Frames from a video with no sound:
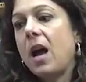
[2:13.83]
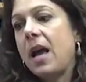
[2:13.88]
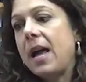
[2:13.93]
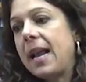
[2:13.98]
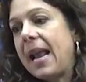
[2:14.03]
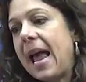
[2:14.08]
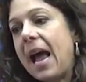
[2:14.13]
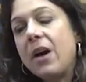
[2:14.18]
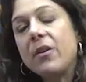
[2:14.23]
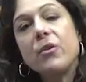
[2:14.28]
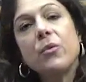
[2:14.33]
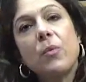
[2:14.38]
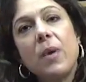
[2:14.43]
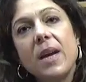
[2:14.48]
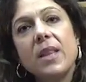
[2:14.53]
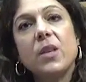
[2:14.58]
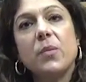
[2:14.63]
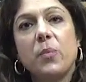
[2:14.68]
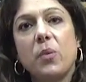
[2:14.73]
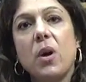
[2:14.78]
and how to
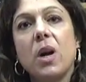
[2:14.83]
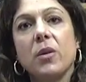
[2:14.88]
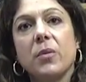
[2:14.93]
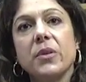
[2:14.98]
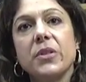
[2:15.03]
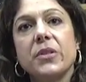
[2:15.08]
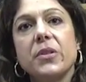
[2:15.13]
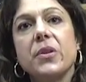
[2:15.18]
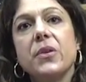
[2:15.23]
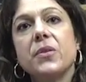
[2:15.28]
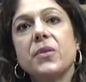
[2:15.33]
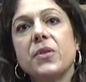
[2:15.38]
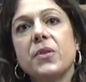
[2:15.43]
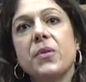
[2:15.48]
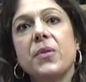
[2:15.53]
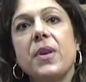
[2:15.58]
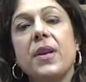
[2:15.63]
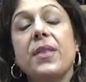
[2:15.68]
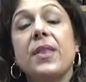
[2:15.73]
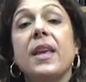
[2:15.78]
write the progress notes so
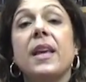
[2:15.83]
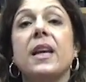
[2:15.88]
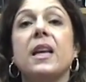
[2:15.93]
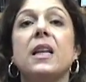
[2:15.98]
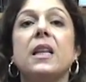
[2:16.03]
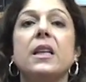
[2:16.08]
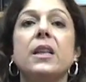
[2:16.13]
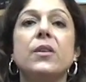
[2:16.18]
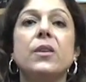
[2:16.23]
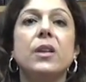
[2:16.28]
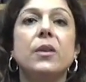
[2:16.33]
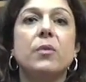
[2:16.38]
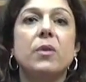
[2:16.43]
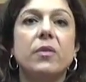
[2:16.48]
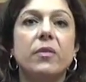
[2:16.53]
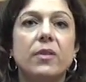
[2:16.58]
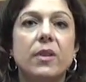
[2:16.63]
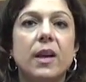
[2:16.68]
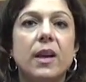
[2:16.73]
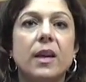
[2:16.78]
that they clearly
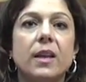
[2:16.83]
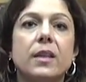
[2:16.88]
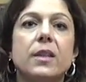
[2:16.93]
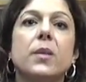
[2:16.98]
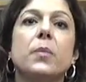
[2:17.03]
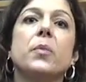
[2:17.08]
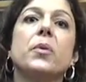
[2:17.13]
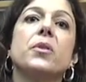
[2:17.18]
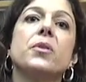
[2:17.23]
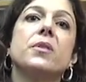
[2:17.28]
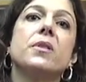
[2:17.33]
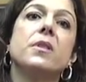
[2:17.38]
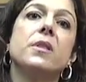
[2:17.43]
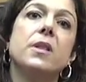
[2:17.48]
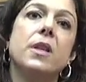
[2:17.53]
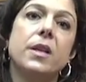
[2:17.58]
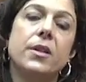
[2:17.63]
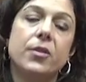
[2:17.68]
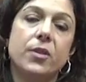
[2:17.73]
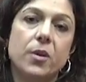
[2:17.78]
reflect the
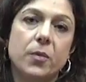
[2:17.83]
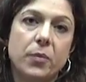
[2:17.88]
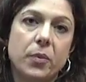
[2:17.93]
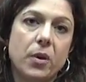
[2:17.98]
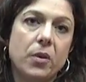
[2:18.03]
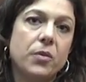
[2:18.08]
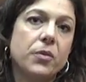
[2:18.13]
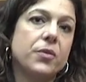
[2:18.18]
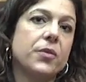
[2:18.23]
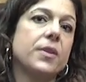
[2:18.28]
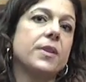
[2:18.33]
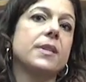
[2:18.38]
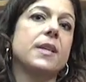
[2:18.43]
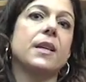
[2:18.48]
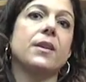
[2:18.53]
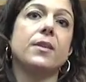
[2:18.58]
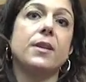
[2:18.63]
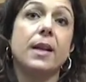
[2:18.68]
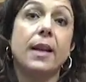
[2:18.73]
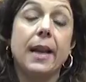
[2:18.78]
person-centered approach, or the
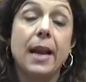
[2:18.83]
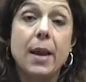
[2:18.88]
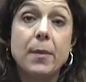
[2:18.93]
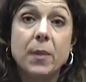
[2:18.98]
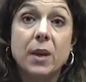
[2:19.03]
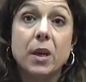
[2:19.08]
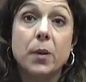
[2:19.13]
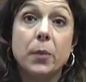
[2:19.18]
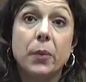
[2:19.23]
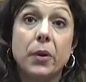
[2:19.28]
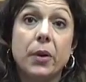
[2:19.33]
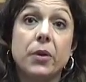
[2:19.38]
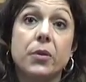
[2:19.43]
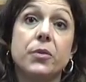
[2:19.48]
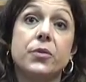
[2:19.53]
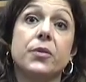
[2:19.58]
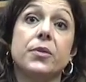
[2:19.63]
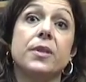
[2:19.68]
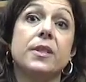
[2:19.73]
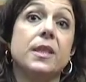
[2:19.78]
psychodynamic
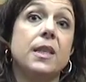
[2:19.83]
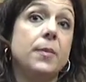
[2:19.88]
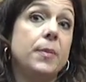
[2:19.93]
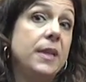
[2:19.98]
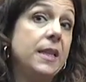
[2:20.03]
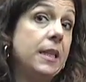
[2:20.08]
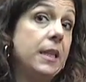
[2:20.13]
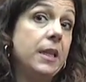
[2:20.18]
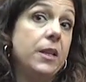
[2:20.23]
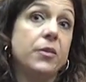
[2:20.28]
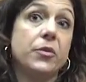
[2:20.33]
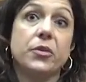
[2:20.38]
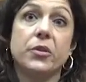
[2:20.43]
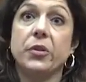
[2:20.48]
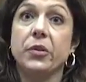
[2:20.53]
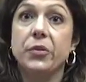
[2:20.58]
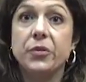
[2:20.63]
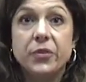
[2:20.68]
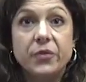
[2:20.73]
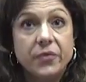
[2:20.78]
approach, or the CBT or
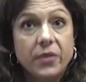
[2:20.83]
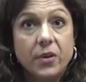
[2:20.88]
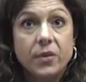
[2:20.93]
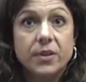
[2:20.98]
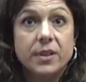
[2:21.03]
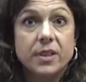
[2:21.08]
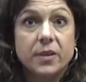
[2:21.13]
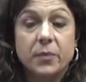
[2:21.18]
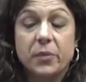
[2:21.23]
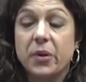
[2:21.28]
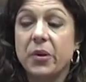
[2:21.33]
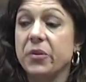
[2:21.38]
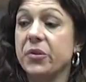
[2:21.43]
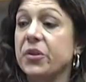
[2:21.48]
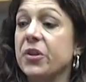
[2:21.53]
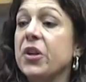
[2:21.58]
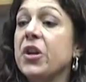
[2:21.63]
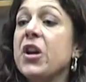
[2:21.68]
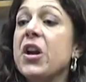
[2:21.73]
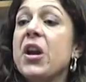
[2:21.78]
solution-focused
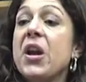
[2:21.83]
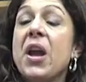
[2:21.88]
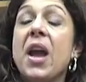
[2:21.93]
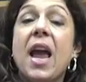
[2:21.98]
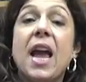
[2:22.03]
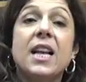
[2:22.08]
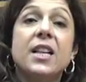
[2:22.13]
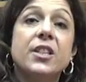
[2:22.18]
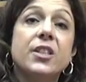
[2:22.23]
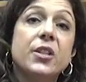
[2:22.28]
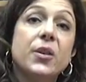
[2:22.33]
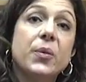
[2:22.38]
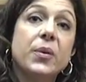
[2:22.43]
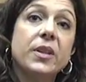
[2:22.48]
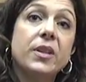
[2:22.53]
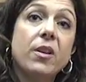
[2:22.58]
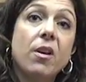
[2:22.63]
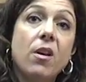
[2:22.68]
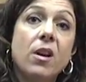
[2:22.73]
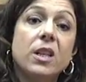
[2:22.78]
approach. And so
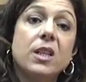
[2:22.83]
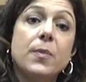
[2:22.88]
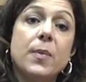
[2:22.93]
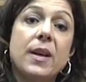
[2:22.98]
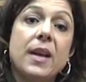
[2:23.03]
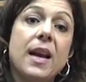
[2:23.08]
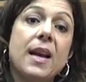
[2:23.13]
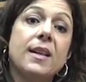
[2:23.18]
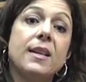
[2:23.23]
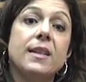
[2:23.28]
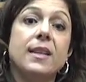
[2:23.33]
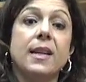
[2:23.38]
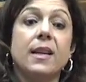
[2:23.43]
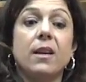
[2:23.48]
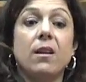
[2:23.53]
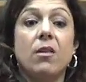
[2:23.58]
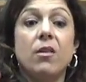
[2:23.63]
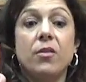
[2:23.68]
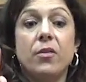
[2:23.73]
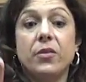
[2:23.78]
it talks about how to
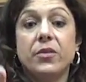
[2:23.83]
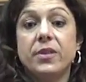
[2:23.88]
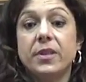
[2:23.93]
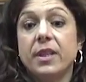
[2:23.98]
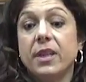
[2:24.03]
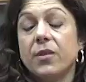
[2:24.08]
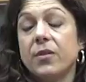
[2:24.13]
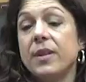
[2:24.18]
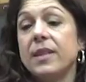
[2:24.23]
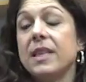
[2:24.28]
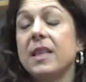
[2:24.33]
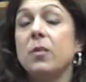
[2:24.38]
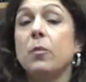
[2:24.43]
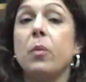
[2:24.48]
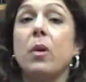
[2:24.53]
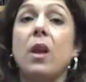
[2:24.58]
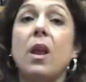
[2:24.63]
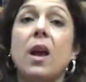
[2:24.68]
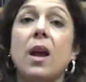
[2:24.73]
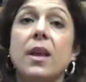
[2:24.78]
take all those theories and
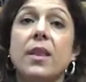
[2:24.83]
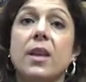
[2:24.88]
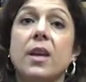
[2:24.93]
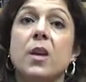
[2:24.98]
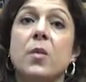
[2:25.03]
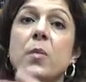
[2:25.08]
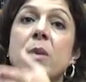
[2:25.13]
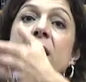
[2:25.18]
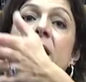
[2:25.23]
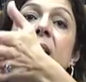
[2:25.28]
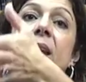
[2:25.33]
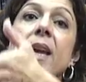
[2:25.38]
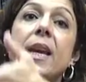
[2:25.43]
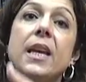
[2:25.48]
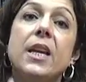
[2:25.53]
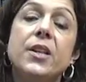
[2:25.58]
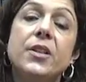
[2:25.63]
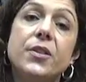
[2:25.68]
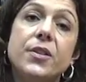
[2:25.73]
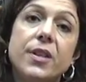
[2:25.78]
apply them
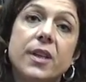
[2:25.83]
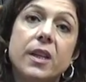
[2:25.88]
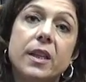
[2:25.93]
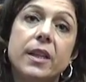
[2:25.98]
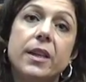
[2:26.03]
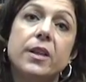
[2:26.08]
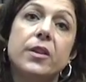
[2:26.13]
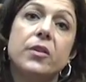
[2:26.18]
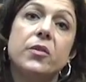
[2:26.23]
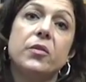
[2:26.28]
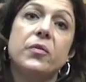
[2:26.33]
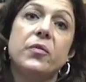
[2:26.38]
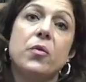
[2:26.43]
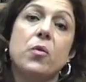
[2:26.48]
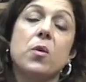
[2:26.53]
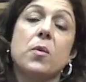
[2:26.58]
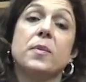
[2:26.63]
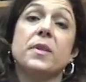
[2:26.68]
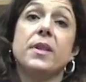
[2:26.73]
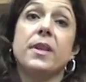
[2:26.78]
into the clinical
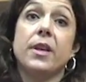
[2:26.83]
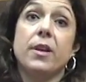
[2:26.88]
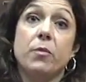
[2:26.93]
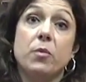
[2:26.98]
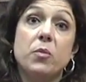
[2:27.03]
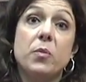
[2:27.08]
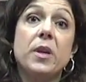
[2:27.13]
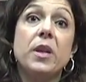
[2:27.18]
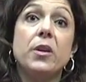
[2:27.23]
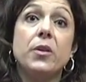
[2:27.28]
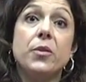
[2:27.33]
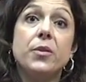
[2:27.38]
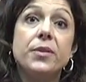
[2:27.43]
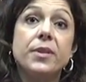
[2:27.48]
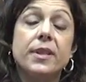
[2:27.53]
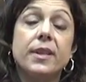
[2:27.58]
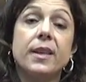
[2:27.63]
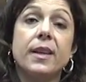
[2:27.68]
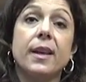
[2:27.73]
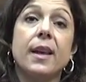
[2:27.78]
forms that they will be
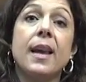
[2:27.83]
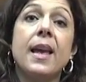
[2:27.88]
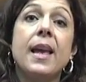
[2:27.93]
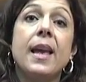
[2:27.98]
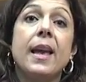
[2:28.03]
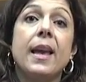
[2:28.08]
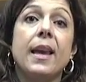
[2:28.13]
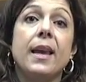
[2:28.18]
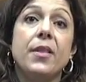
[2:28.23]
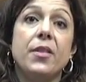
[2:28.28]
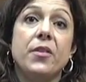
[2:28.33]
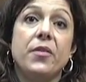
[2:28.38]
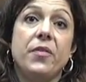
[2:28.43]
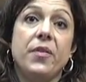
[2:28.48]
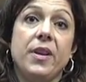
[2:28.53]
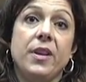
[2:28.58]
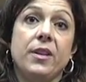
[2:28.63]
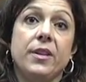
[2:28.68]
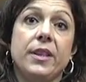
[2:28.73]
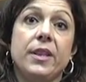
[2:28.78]
using in the
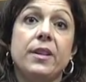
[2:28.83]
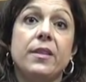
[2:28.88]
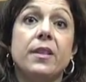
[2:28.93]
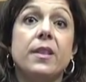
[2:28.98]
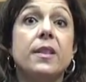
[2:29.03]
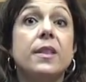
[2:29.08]
field.